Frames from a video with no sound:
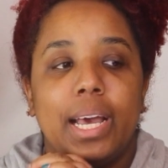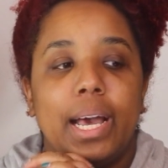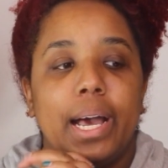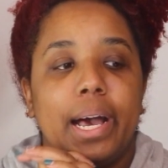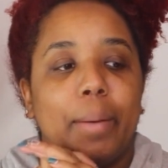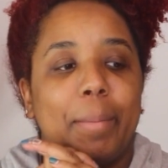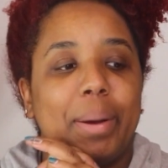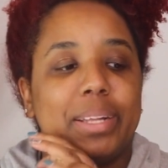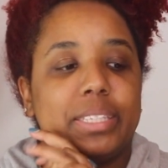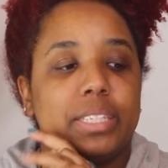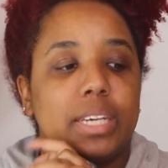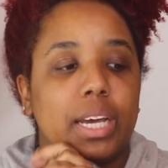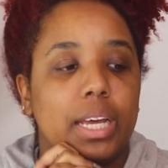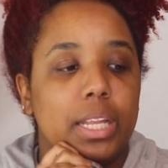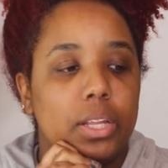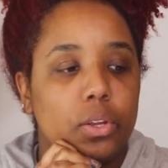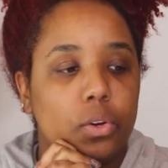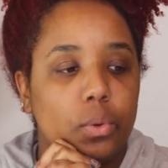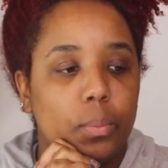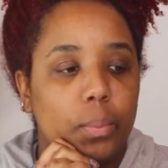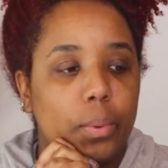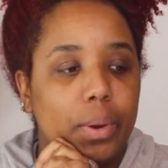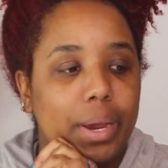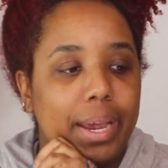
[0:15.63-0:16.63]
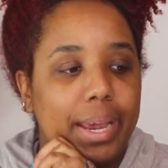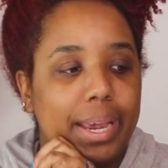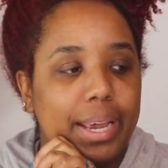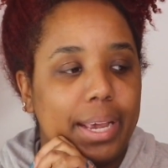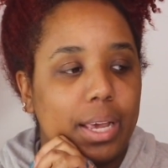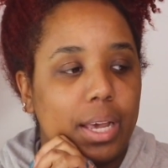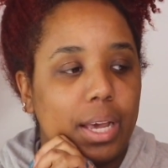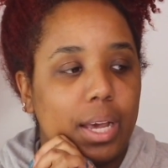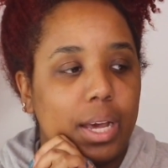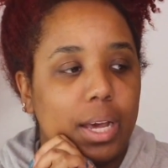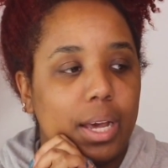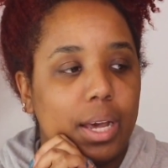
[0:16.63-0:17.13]
I took a little
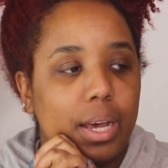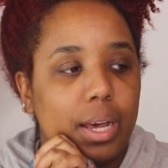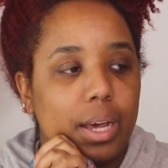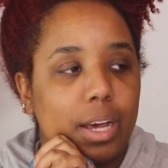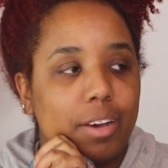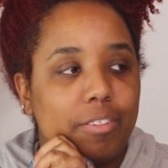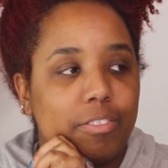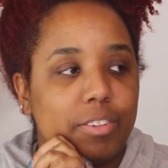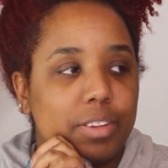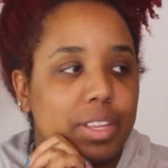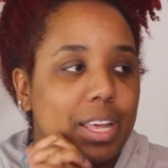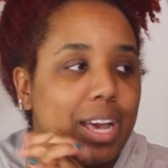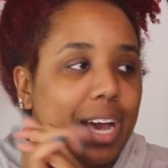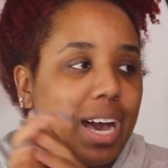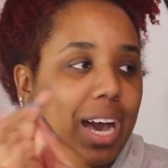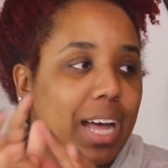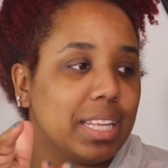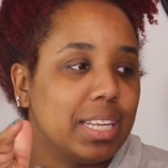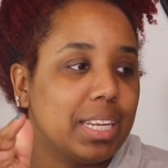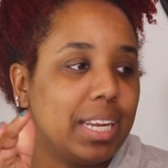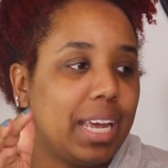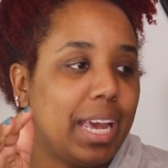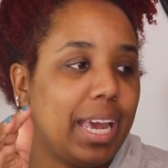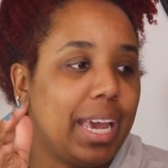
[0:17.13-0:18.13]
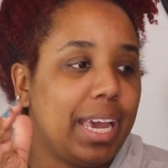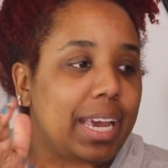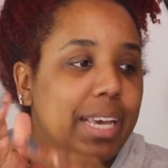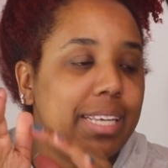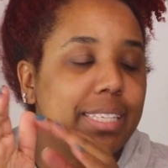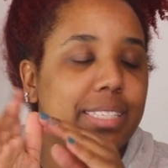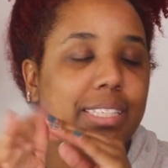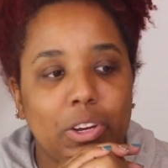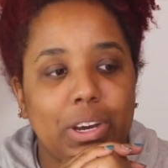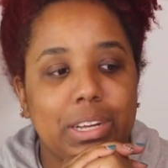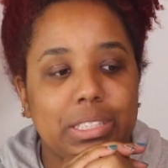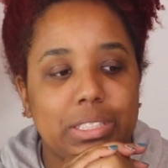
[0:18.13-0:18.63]
break for the
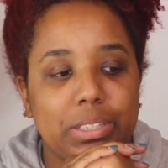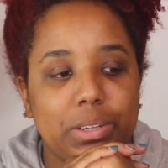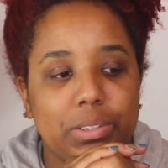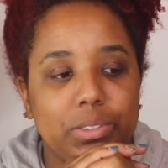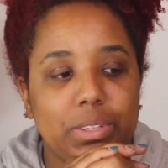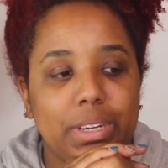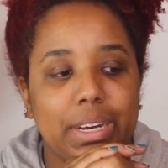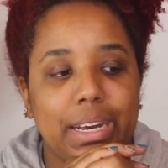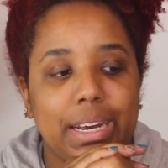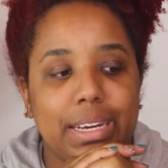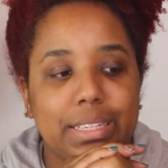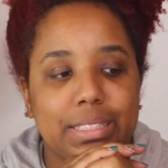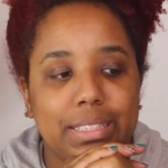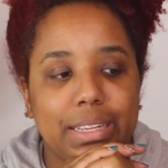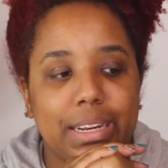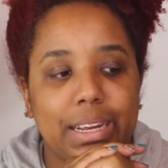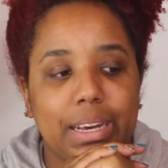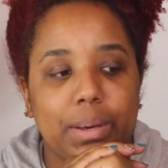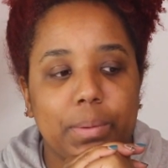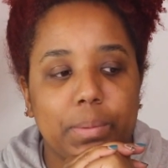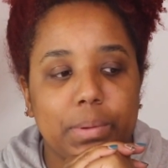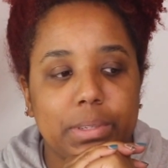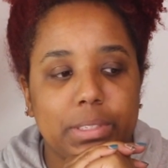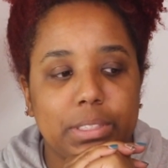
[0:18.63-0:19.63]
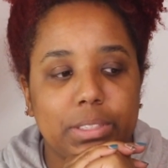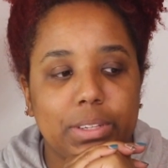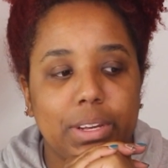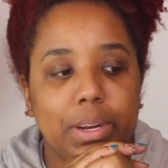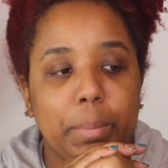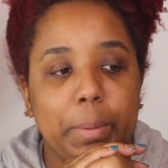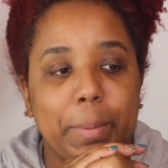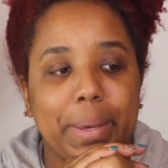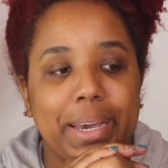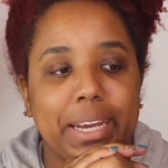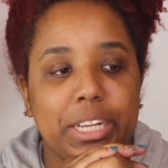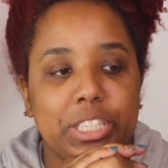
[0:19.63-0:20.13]
holidays. I told you guys that I was going
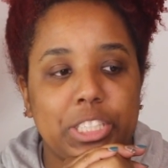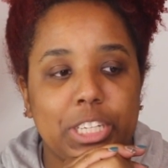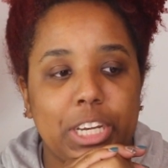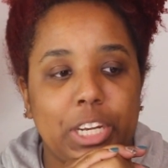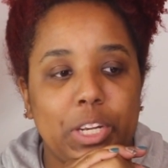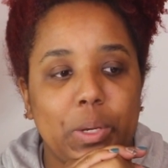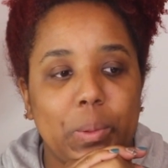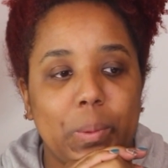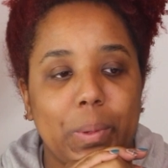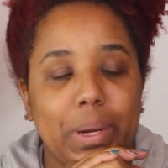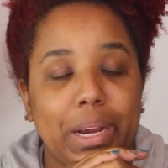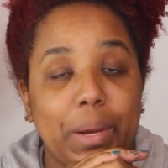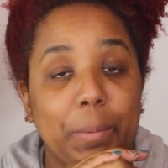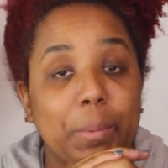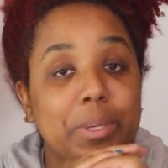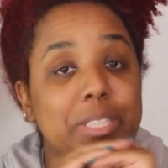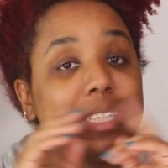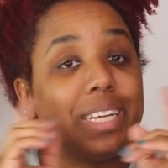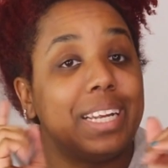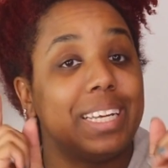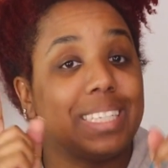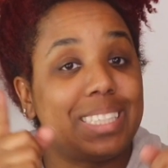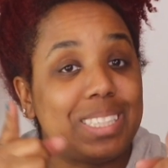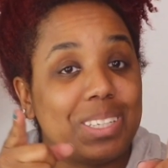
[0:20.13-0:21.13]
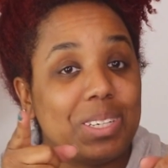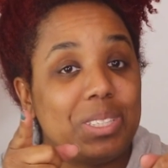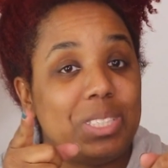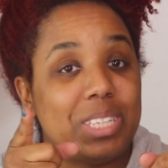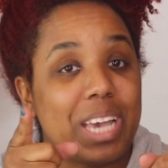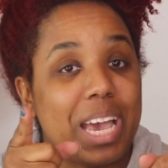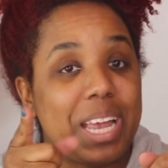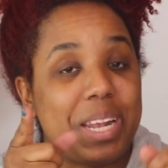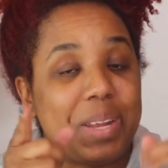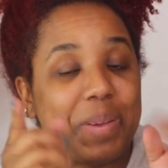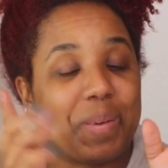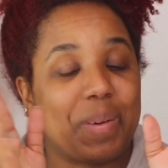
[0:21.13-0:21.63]
to be back in January, which it is still
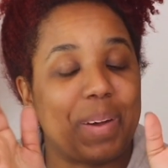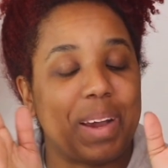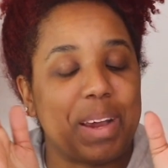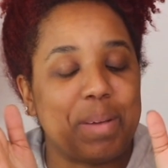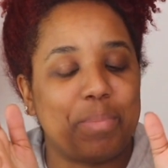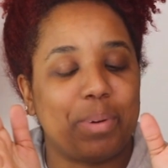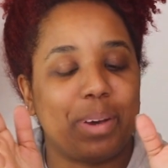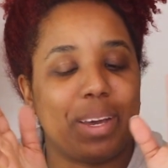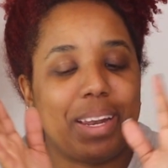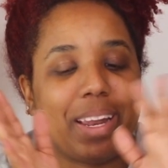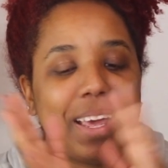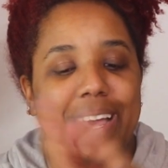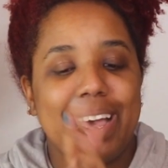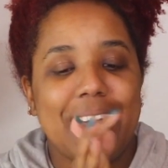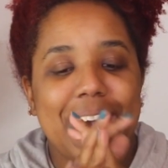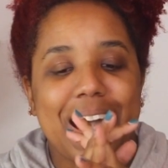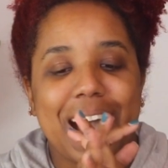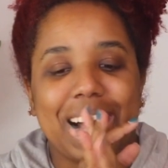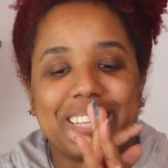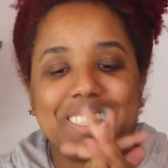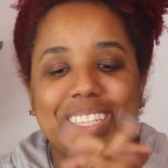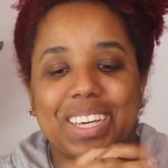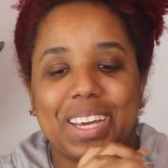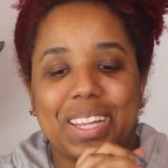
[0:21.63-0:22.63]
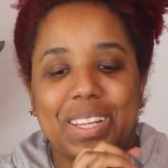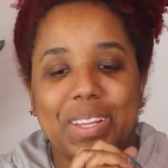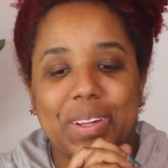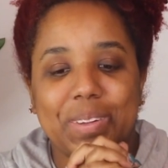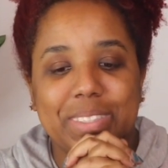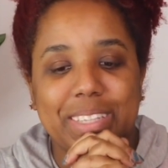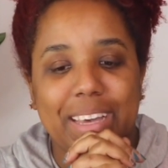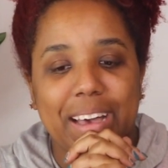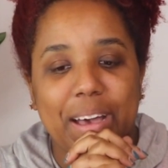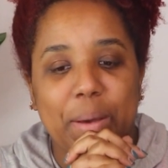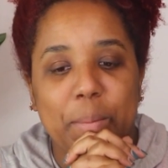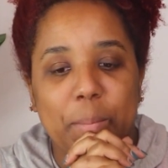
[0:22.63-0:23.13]
January, but I took a
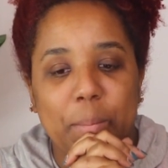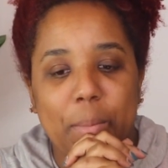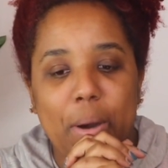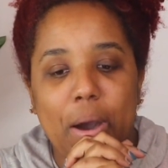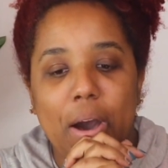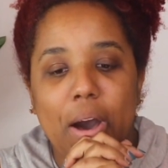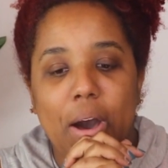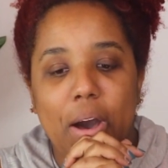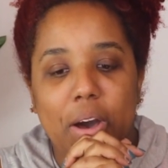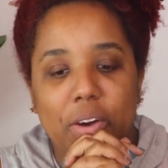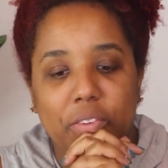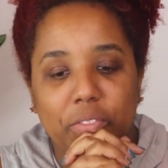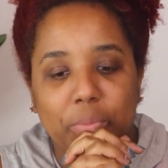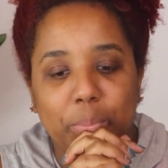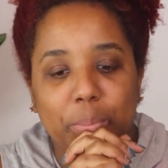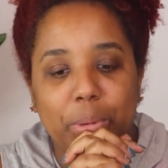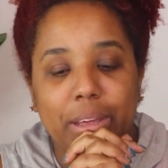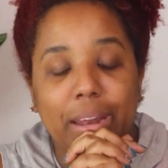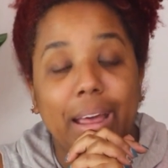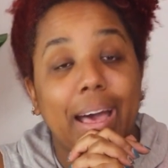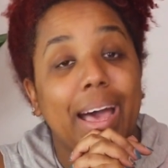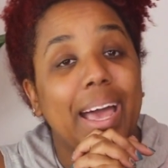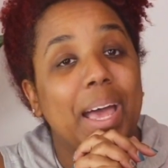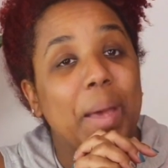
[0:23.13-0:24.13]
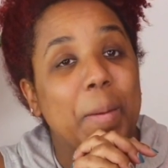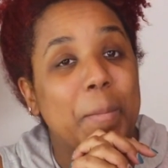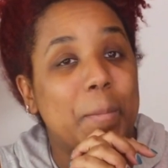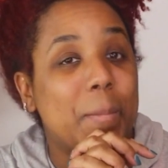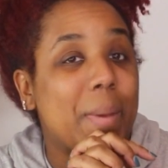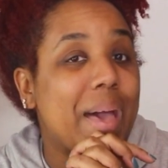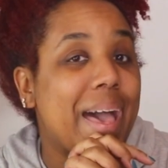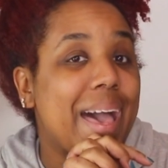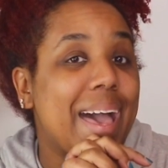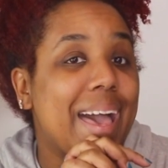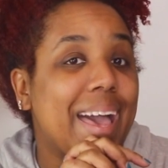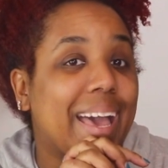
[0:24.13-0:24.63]
little time off. But I am
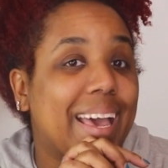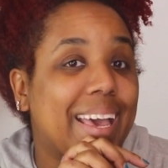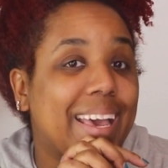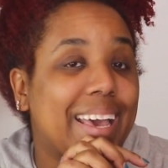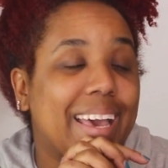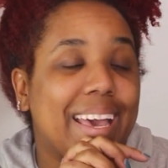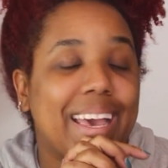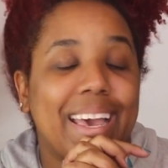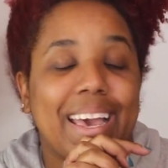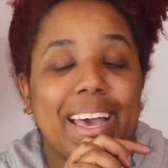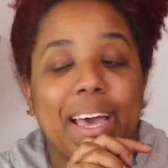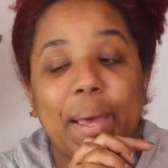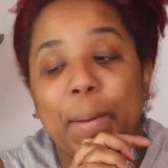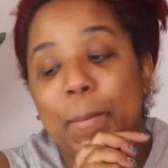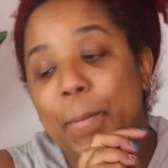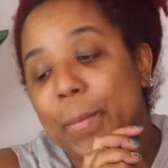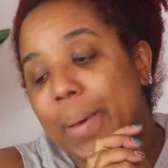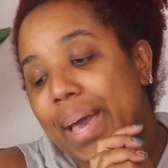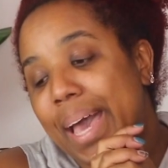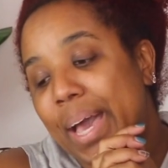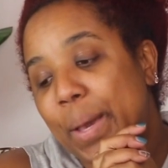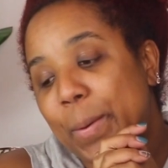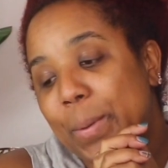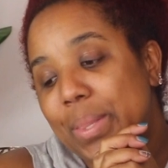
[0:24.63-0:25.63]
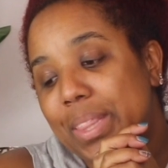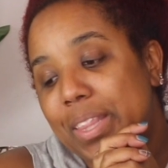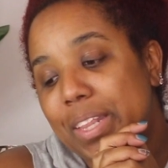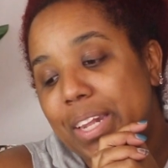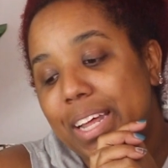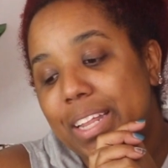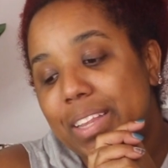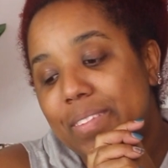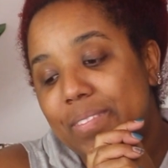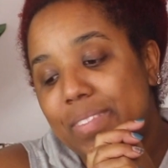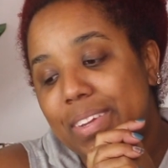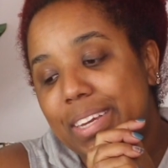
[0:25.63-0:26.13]
back. I'm back with
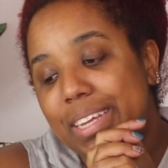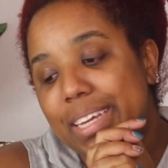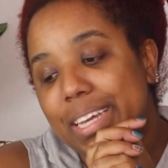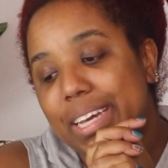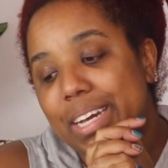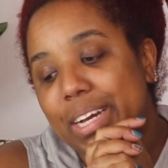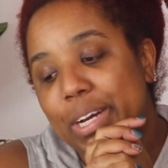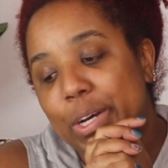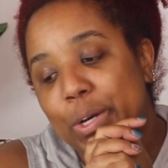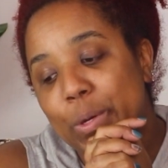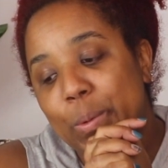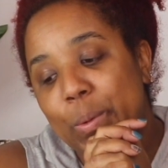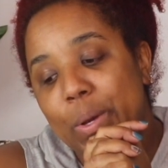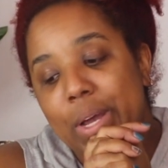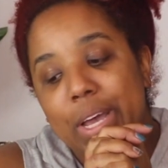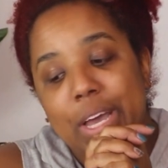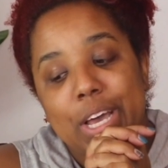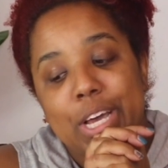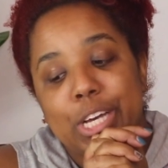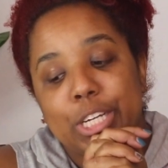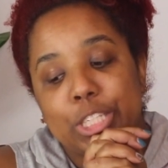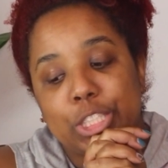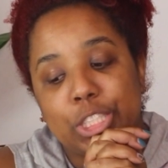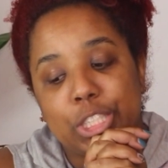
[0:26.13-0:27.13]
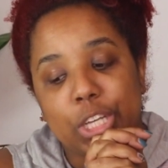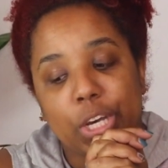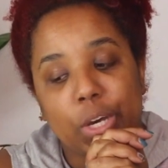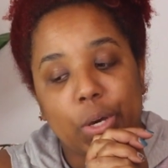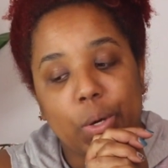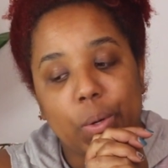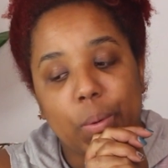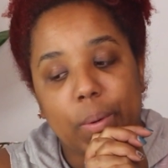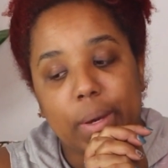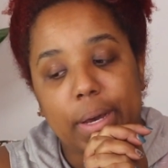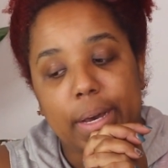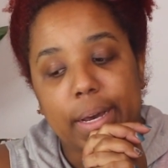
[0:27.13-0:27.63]
another video.
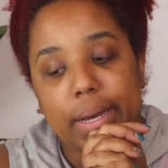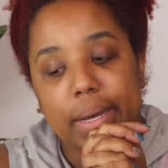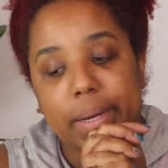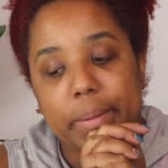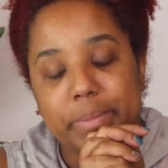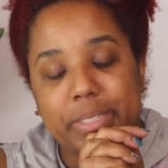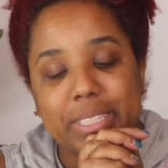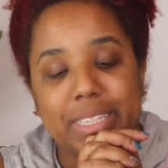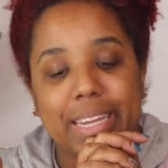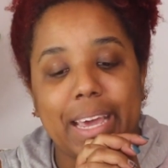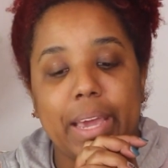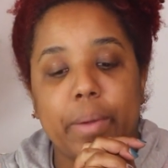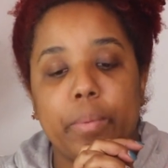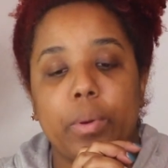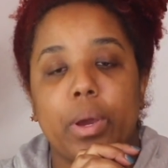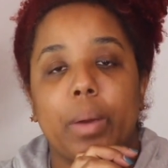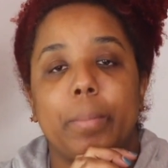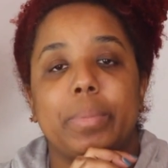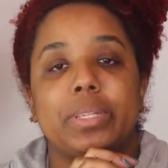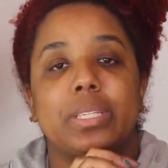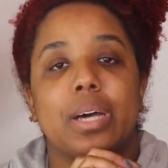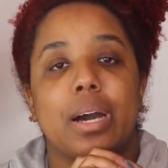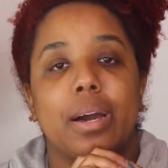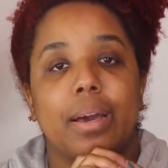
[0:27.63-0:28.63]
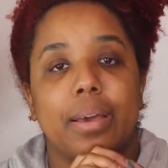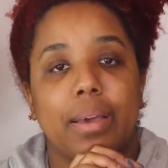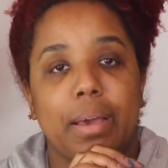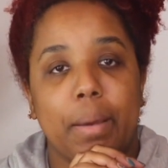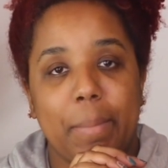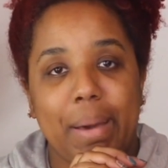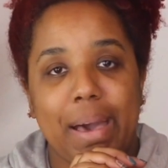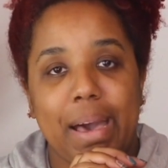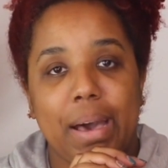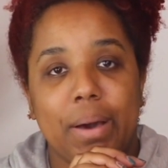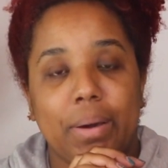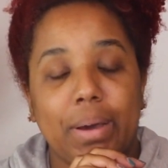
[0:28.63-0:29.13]
So today we're going to be talking
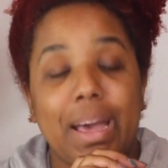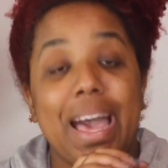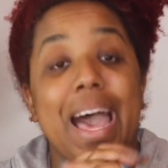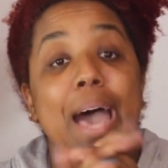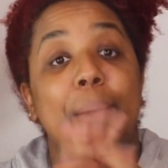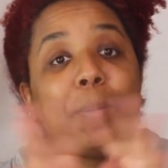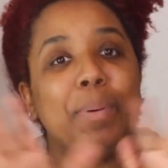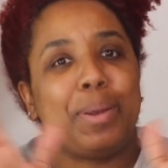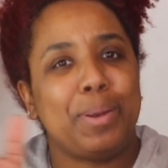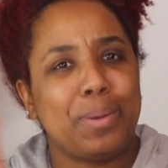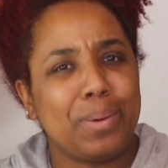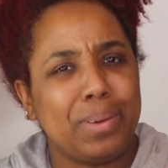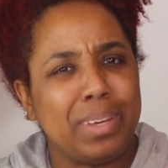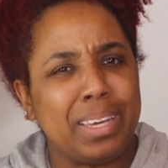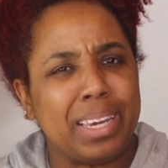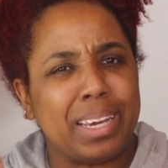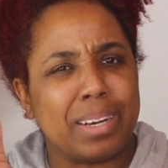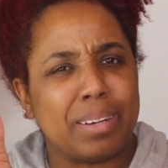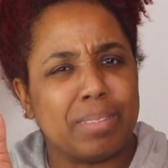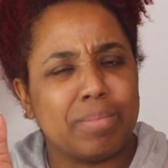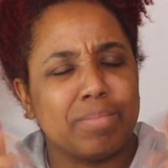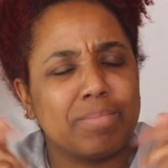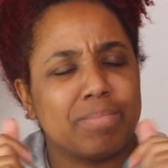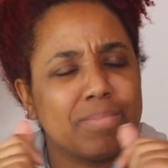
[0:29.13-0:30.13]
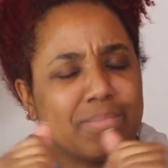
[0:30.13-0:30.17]
about Happy New Year.